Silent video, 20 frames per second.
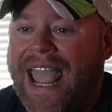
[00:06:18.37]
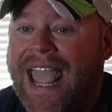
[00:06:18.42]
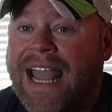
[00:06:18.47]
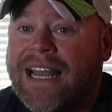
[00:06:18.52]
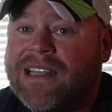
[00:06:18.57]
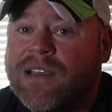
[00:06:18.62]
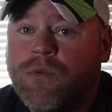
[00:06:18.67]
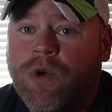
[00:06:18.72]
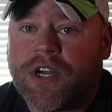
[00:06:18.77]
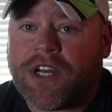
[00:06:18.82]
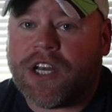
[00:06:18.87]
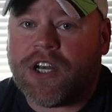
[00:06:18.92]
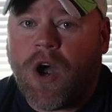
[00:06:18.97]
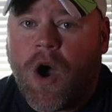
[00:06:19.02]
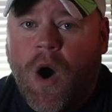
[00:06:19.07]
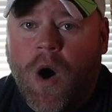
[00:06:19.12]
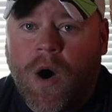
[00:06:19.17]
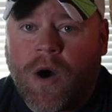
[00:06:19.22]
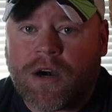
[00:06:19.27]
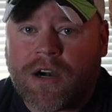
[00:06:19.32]
anyone in
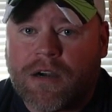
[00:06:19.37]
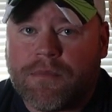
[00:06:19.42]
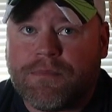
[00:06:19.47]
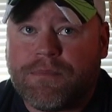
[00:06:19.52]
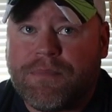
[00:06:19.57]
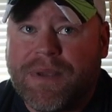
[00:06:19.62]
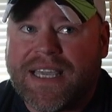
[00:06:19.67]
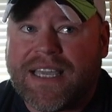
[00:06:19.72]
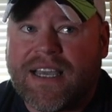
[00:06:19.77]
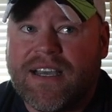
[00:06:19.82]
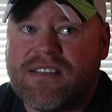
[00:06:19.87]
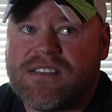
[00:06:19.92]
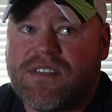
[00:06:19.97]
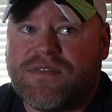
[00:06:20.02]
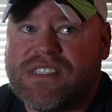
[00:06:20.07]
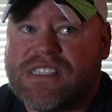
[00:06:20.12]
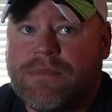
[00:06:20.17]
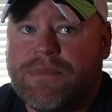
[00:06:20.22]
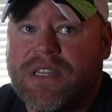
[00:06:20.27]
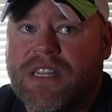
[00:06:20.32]
harm because
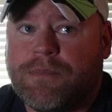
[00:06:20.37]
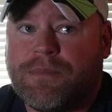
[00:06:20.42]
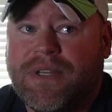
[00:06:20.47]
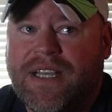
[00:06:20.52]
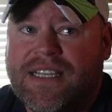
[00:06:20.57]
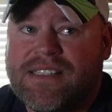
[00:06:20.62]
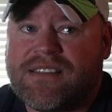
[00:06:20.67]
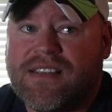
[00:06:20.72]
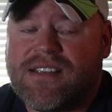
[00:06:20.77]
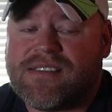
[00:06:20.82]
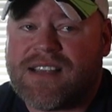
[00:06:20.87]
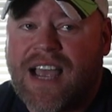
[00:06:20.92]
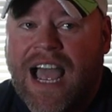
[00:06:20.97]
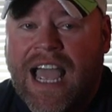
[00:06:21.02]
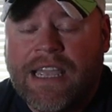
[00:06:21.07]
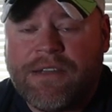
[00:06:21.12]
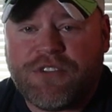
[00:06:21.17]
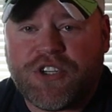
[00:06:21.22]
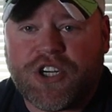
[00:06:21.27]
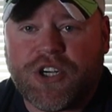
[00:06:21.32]
of some of the places
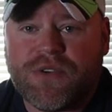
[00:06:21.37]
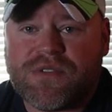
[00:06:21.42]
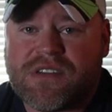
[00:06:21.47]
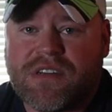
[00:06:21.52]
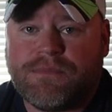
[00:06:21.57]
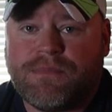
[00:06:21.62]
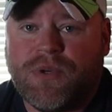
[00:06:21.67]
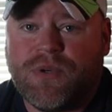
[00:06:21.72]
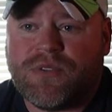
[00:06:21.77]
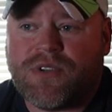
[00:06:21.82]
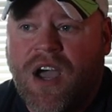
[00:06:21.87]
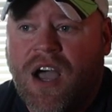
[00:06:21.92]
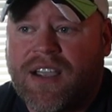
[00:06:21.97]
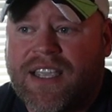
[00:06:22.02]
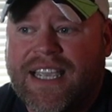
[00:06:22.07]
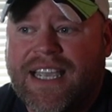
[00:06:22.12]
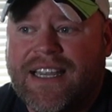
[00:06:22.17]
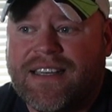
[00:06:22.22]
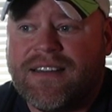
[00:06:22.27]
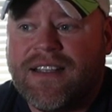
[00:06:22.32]
I've chosen to
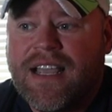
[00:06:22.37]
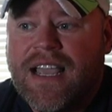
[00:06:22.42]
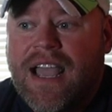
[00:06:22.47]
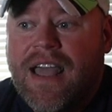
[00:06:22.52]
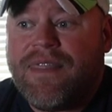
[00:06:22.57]
boondock in